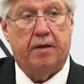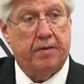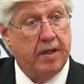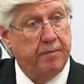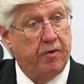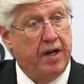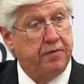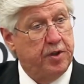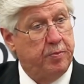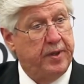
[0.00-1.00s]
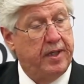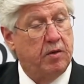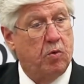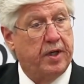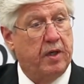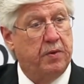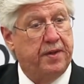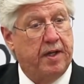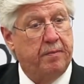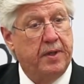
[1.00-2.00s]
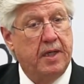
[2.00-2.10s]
and I'm grateful to be here working with them,